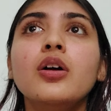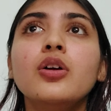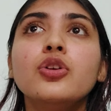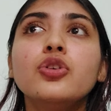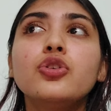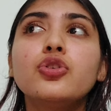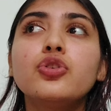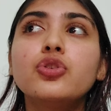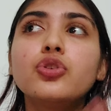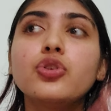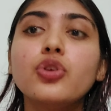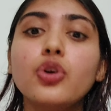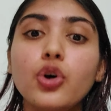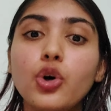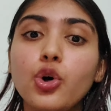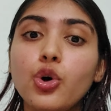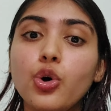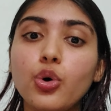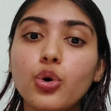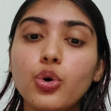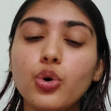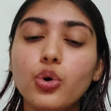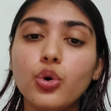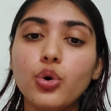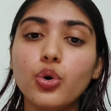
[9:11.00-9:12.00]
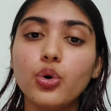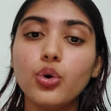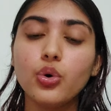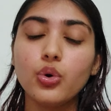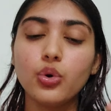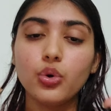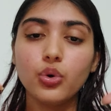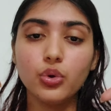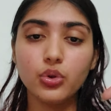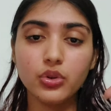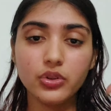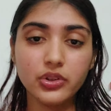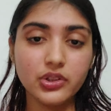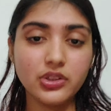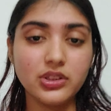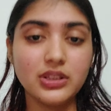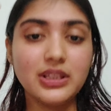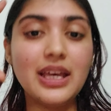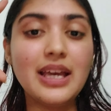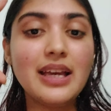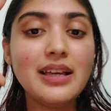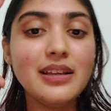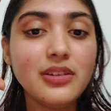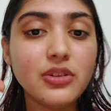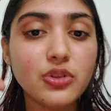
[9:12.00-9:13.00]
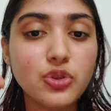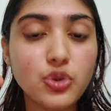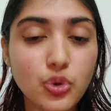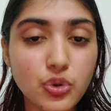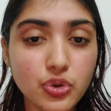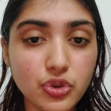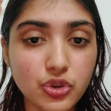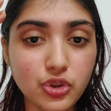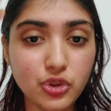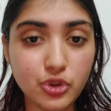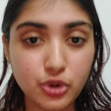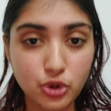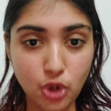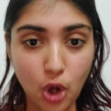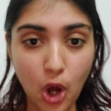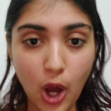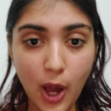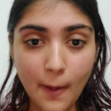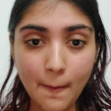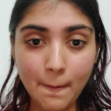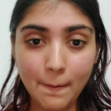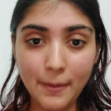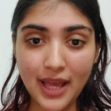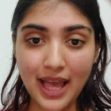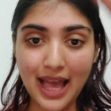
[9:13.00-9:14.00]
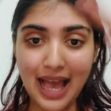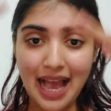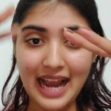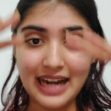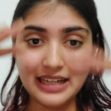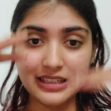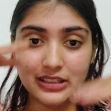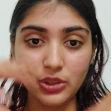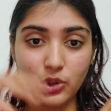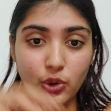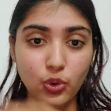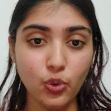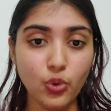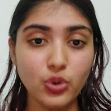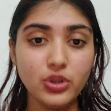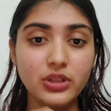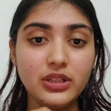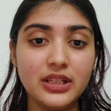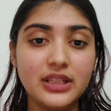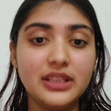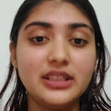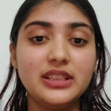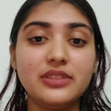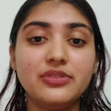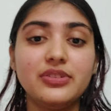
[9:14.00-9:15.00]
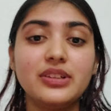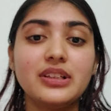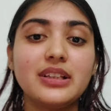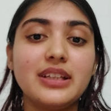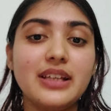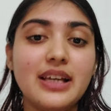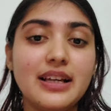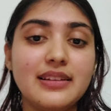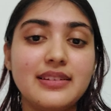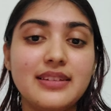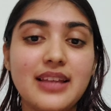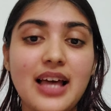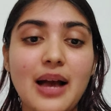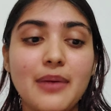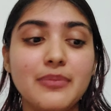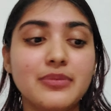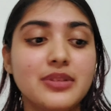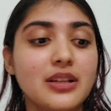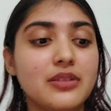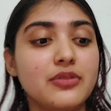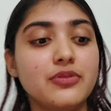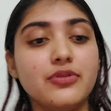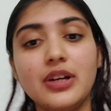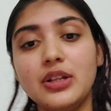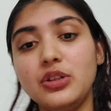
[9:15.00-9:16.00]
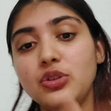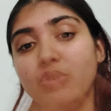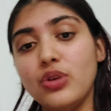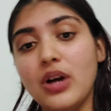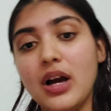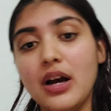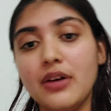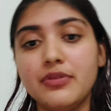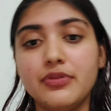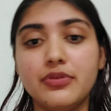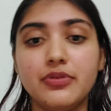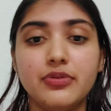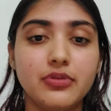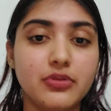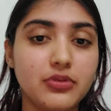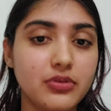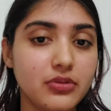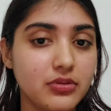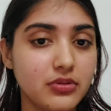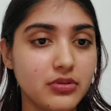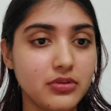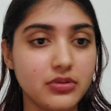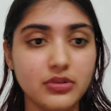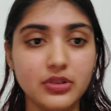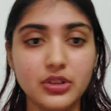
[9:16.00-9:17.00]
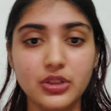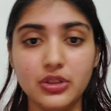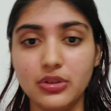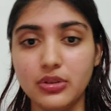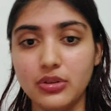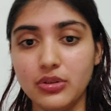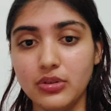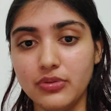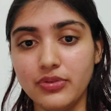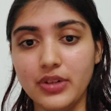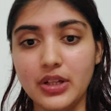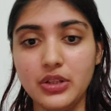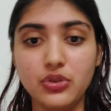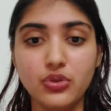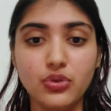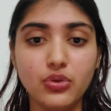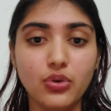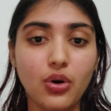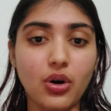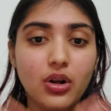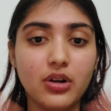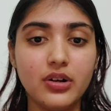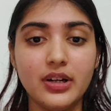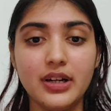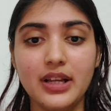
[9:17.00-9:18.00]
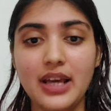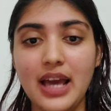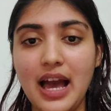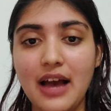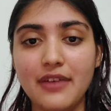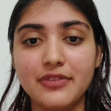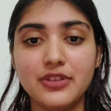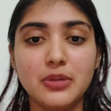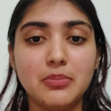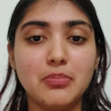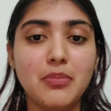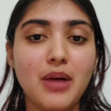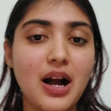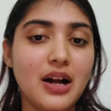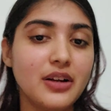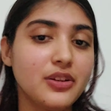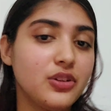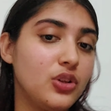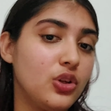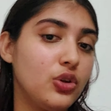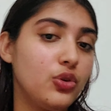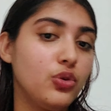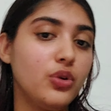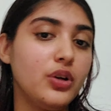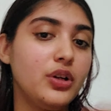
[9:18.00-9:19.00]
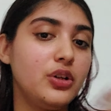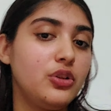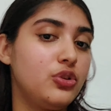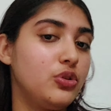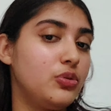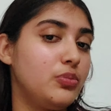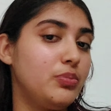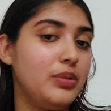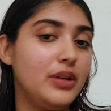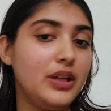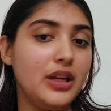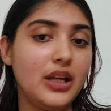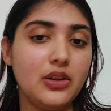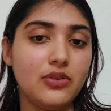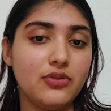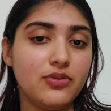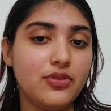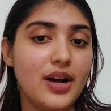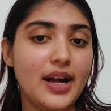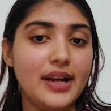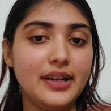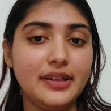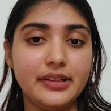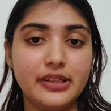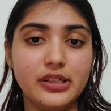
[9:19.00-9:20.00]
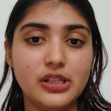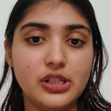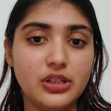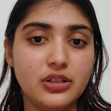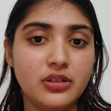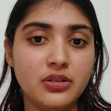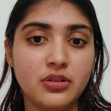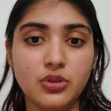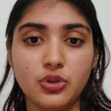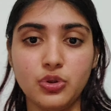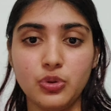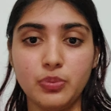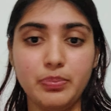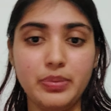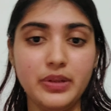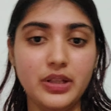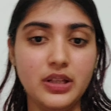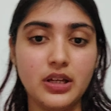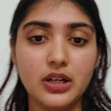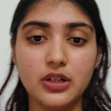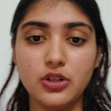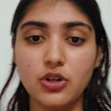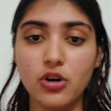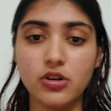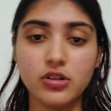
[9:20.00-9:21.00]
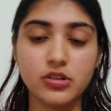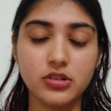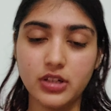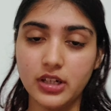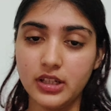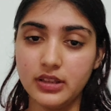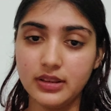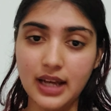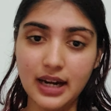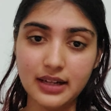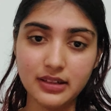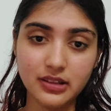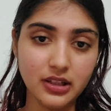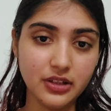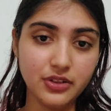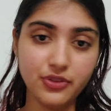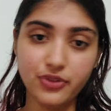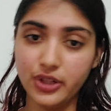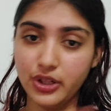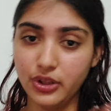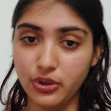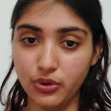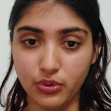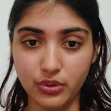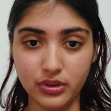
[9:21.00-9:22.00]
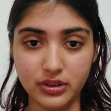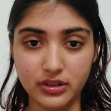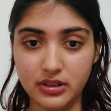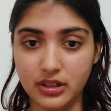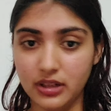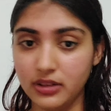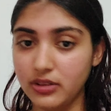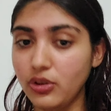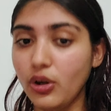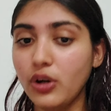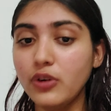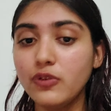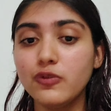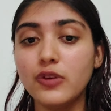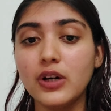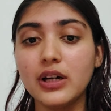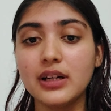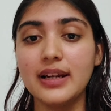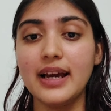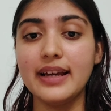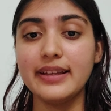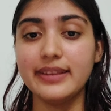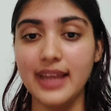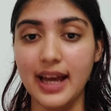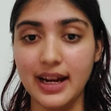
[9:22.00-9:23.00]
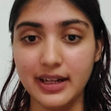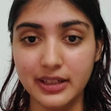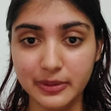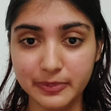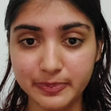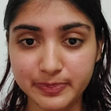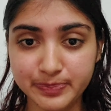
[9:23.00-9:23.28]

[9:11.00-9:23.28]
So things don't stop at only giving the exams, and when you have when you already have the marks, you're going to be invited to be a doctor in that country. No, it does not work like that.